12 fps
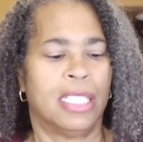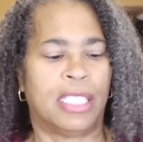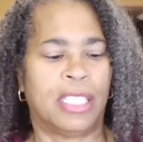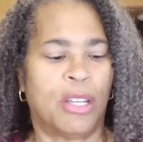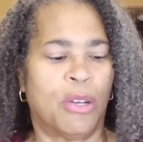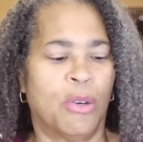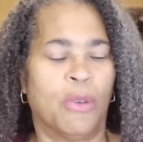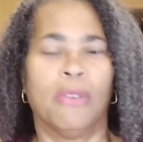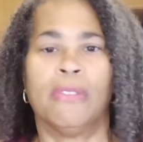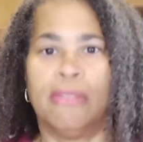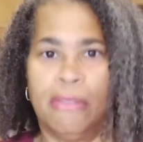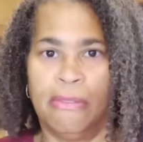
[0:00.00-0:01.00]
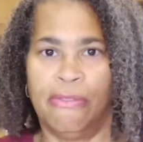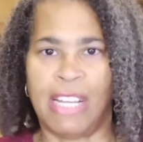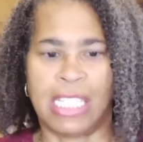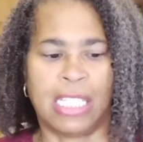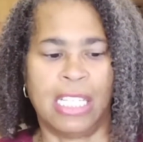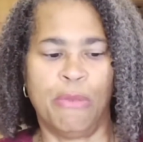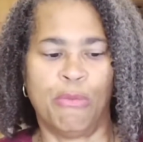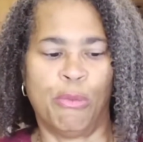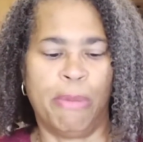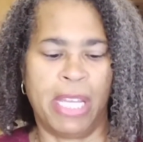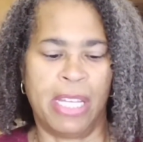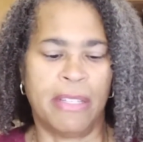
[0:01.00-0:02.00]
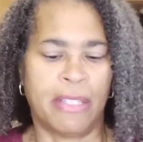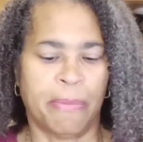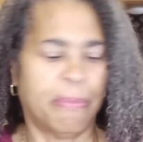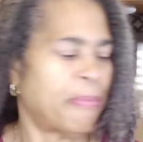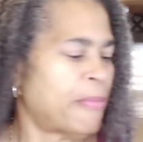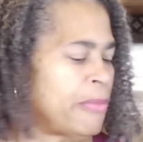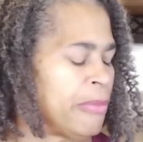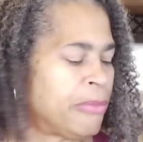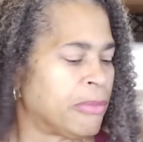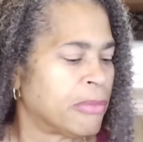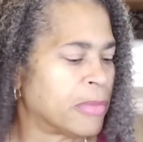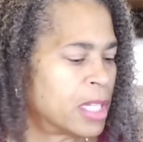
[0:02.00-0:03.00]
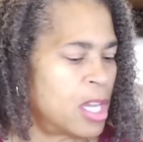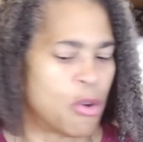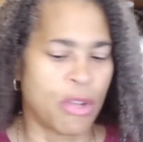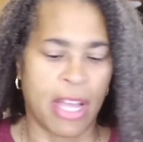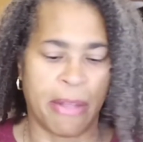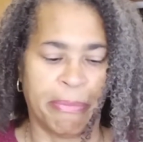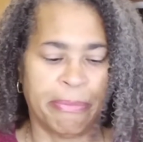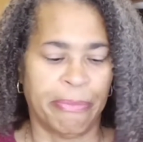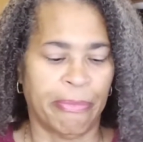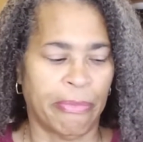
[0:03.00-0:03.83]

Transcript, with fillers: So Vaseline will be it. Okay.